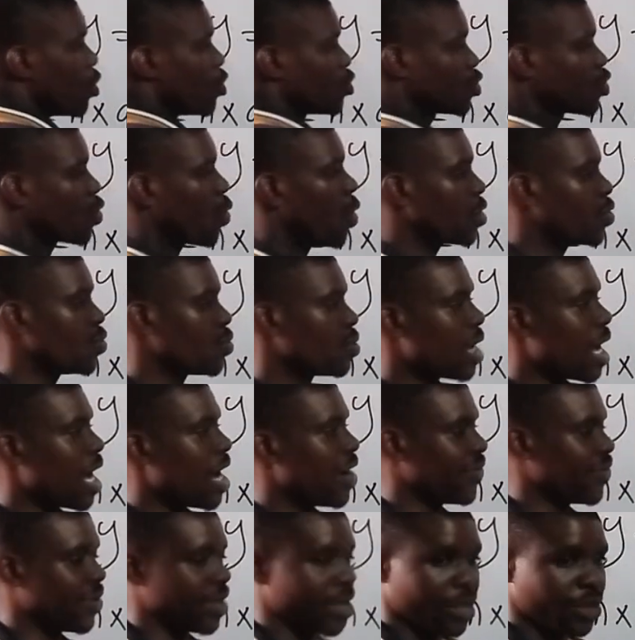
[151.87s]
So what do you now
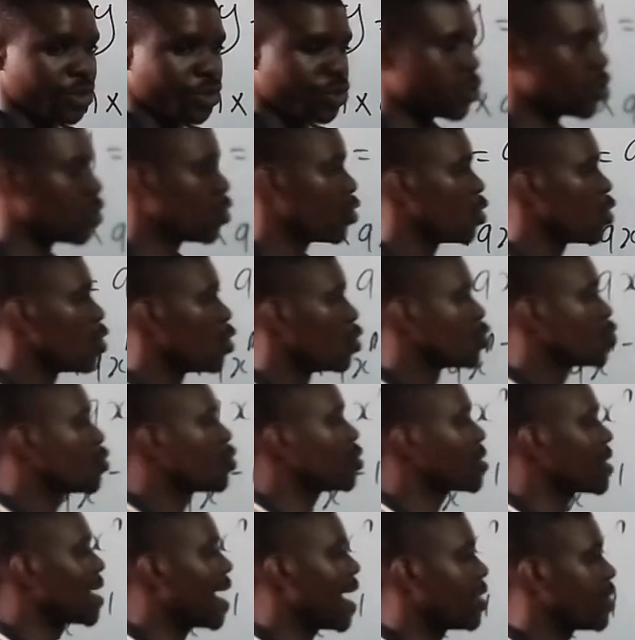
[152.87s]
have here? So
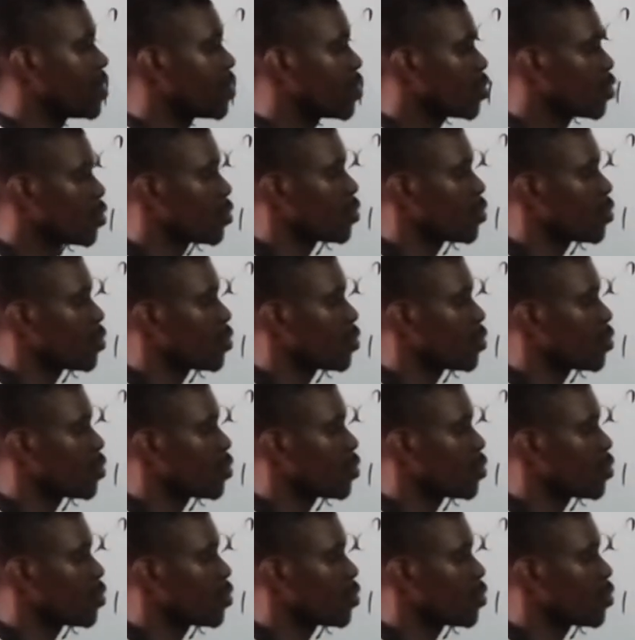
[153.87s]
2 times